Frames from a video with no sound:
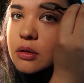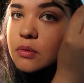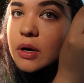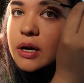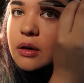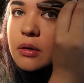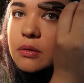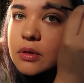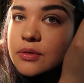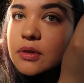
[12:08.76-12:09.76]
Wow,
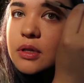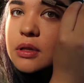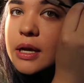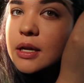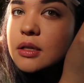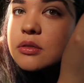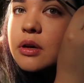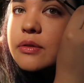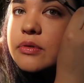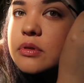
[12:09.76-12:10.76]
even the lighting's
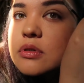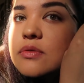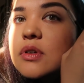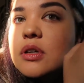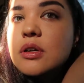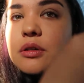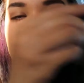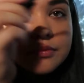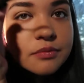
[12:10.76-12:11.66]
off in this video.